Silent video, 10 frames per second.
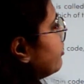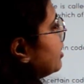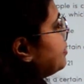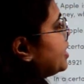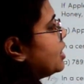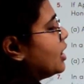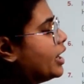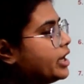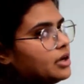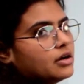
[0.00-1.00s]
will be
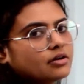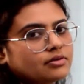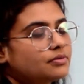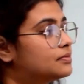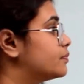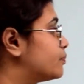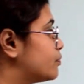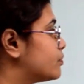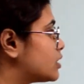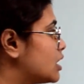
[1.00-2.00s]
ink.
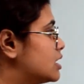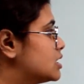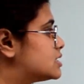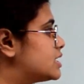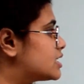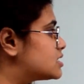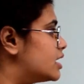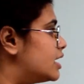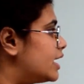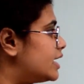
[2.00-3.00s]
6.
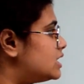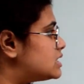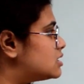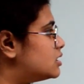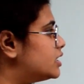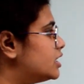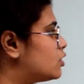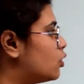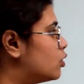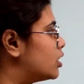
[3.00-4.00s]
In a certain
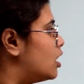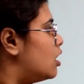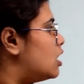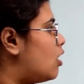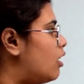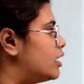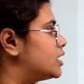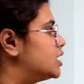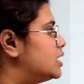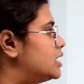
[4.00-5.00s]
code, hot
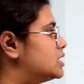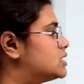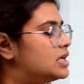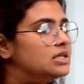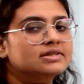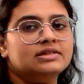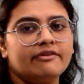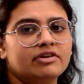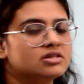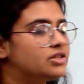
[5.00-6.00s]
is
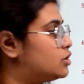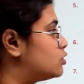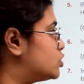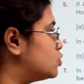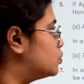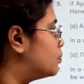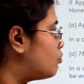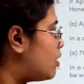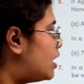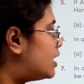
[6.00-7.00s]
702.
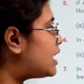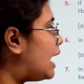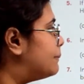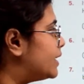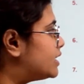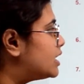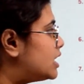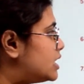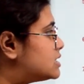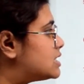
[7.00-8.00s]
Rabbit
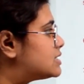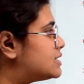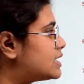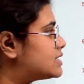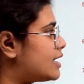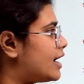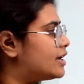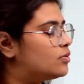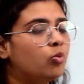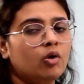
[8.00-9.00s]
is
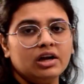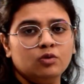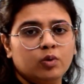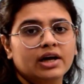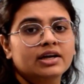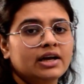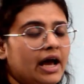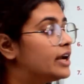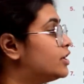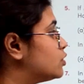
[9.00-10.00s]

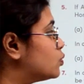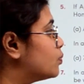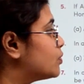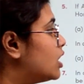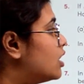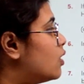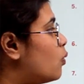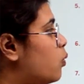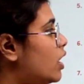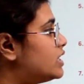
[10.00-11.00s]
681192.
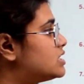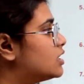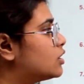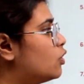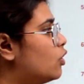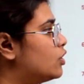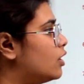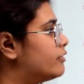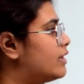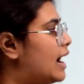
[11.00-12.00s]
What is the code
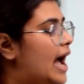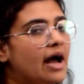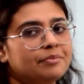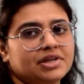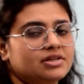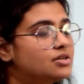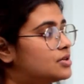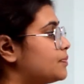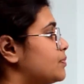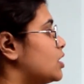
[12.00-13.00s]
of habit?
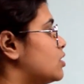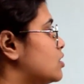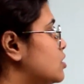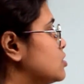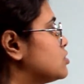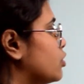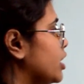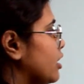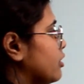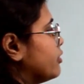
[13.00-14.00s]
So
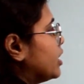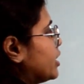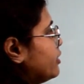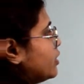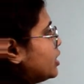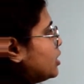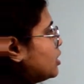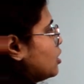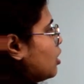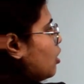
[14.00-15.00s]
here we are given
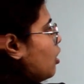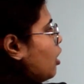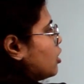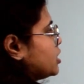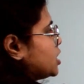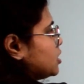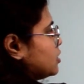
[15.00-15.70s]
hot